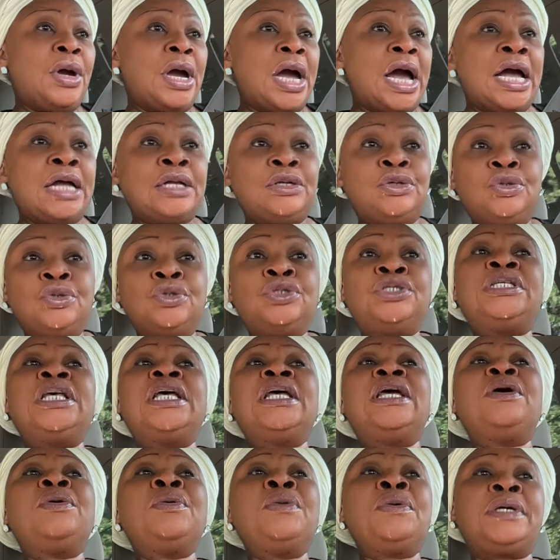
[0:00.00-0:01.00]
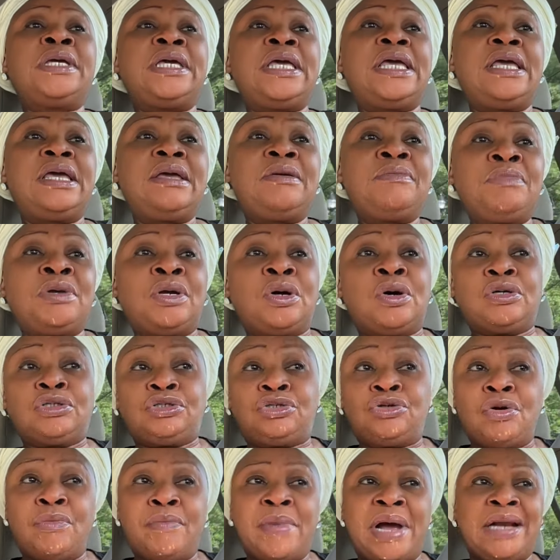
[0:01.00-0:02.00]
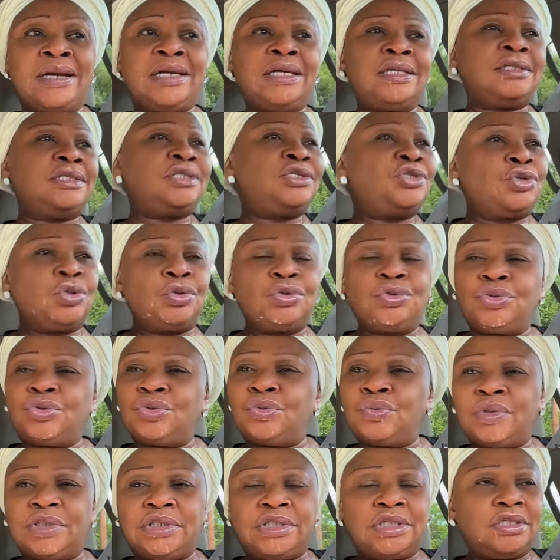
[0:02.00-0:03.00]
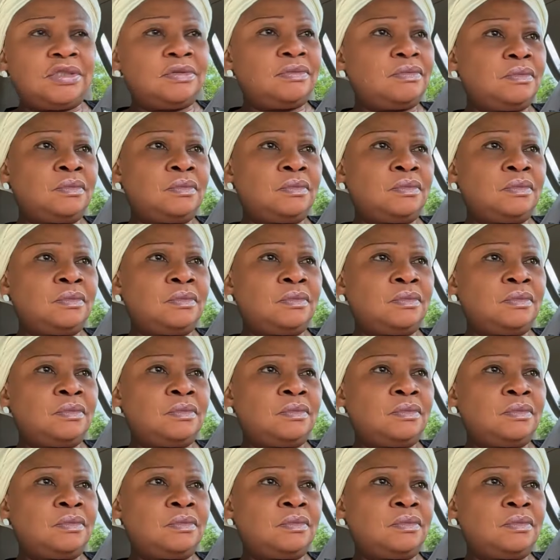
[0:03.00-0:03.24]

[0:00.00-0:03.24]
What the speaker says: and you say okay because you're married. Don't do it.